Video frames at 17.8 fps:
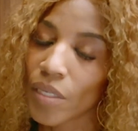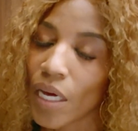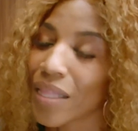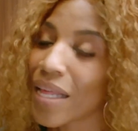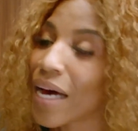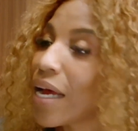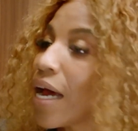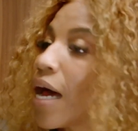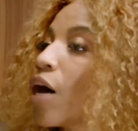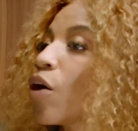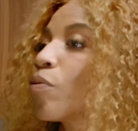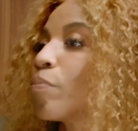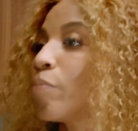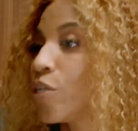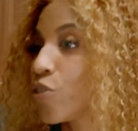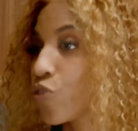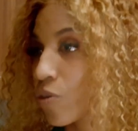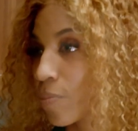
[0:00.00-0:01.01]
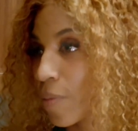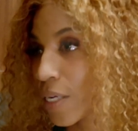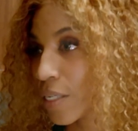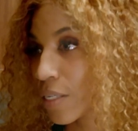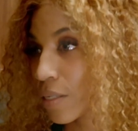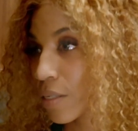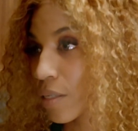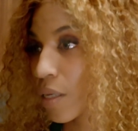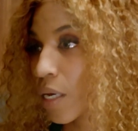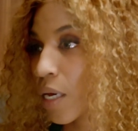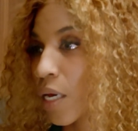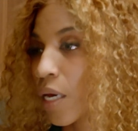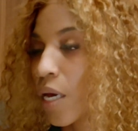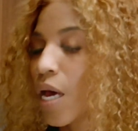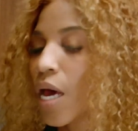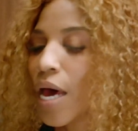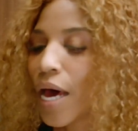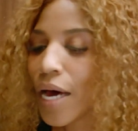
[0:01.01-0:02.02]
that help me
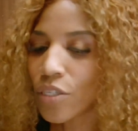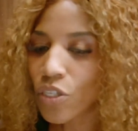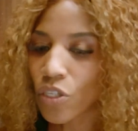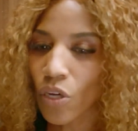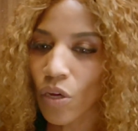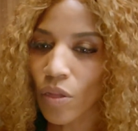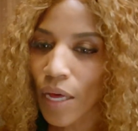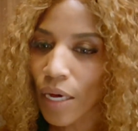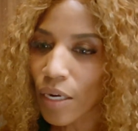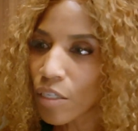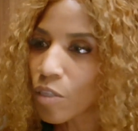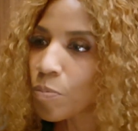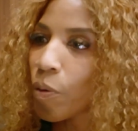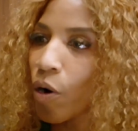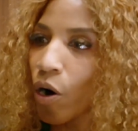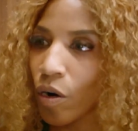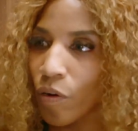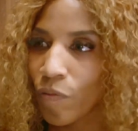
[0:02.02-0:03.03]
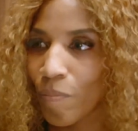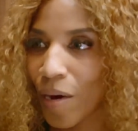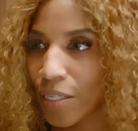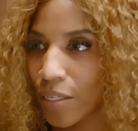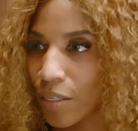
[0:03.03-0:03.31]
tremendously. And so that is part of my